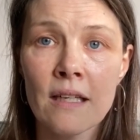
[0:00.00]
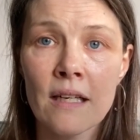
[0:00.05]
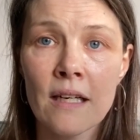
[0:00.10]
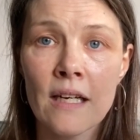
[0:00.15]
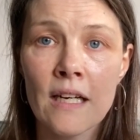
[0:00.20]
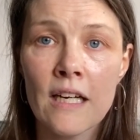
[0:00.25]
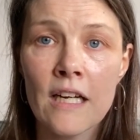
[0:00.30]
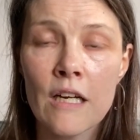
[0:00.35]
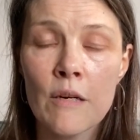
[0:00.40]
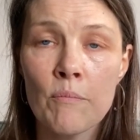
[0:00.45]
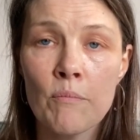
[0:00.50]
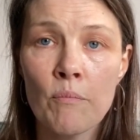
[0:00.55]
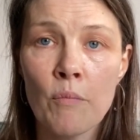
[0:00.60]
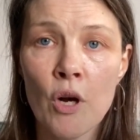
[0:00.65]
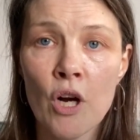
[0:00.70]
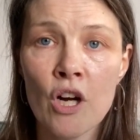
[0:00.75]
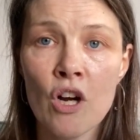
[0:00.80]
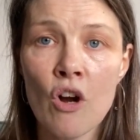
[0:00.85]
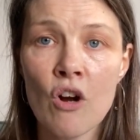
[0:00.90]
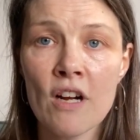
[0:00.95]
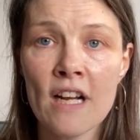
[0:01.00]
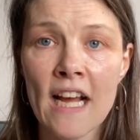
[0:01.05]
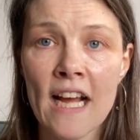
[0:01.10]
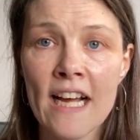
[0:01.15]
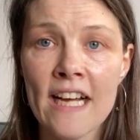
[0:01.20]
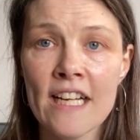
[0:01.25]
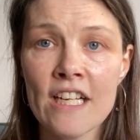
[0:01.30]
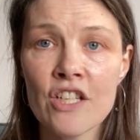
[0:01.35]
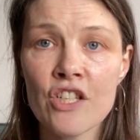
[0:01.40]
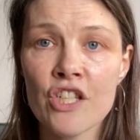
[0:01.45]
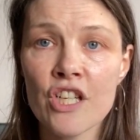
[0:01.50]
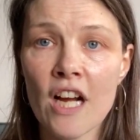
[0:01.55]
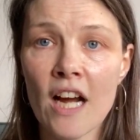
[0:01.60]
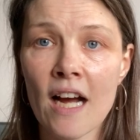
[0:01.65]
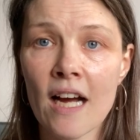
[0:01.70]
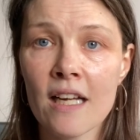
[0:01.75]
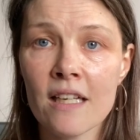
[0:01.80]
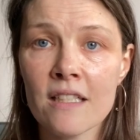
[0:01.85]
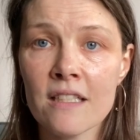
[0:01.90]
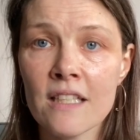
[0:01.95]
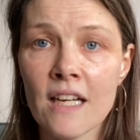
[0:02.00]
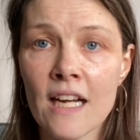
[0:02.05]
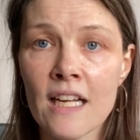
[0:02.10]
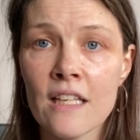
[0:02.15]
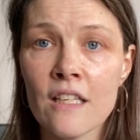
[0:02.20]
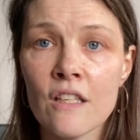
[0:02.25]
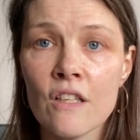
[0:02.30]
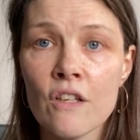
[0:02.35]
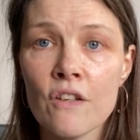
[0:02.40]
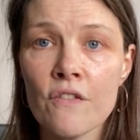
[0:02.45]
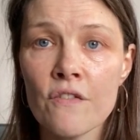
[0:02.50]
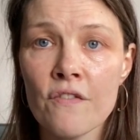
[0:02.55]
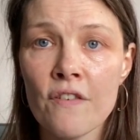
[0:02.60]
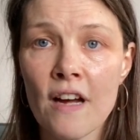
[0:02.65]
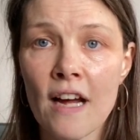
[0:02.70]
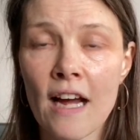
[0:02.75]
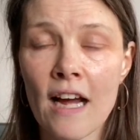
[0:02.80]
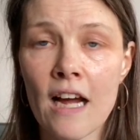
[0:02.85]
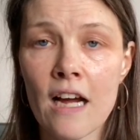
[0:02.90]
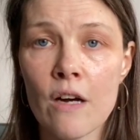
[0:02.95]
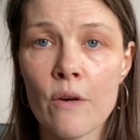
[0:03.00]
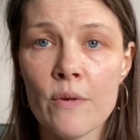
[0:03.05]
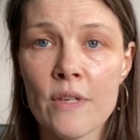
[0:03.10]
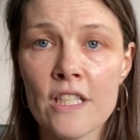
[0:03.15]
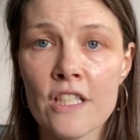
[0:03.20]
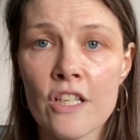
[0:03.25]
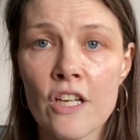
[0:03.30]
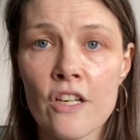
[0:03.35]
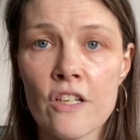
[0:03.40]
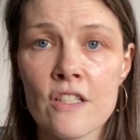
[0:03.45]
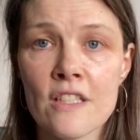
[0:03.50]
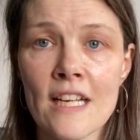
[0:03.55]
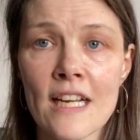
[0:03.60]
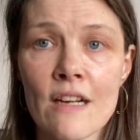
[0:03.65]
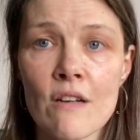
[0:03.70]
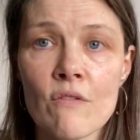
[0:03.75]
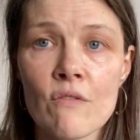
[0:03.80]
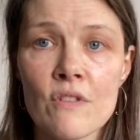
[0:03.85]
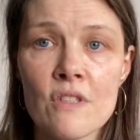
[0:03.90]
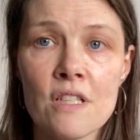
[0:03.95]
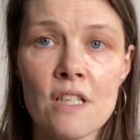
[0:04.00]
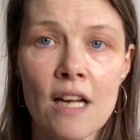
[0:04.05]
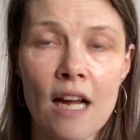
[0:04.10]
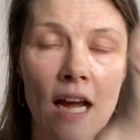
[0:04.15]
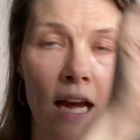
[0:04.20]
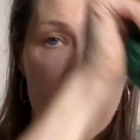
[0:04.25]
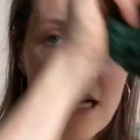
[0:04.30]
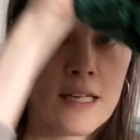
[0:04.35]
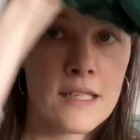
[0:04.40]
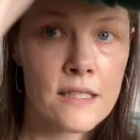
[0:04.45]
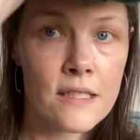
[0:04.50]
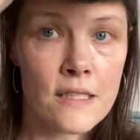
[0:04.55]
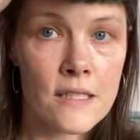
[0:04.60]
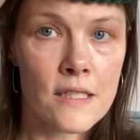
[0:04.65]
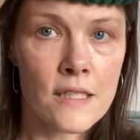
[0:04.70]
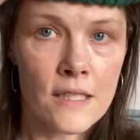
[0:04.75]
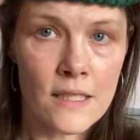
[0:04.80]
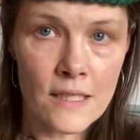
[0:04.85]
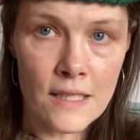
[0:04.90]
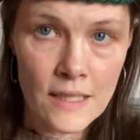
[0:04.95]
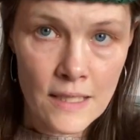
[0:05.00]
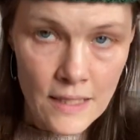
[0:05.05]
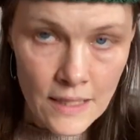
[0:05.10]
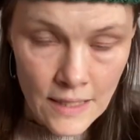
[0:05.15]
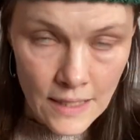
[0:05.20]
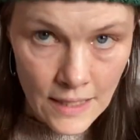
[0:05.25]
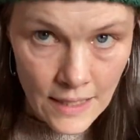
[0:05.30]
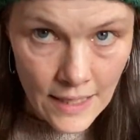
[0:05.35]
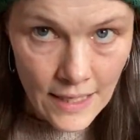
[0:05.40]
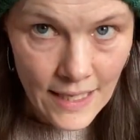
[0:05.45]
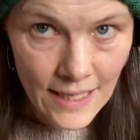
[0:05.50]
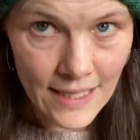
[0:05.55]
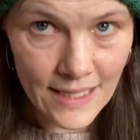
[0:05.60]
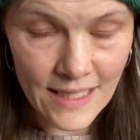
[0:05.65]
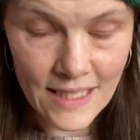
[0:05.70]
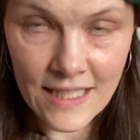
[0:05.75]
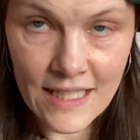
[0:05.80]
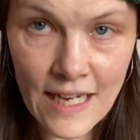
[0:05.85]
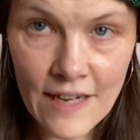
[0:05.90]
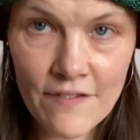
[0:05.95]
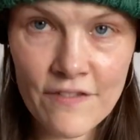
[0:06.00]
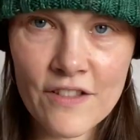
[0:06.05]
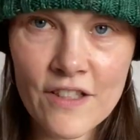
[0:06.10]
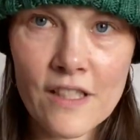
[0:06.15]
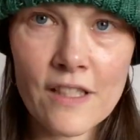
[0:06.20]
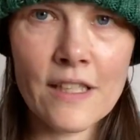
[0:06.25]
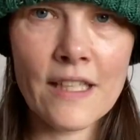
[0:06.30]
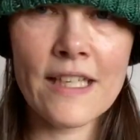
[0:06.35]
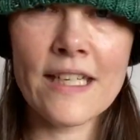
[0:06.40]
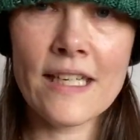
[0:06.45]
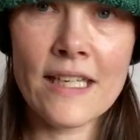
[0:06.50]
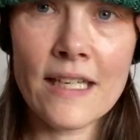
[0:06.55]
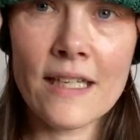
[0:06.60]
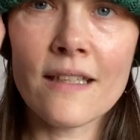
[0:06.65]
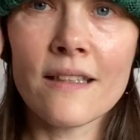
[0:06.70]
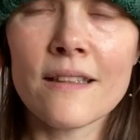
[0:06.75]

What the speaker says: but I got gauge and I love how it turned out, and it is definitely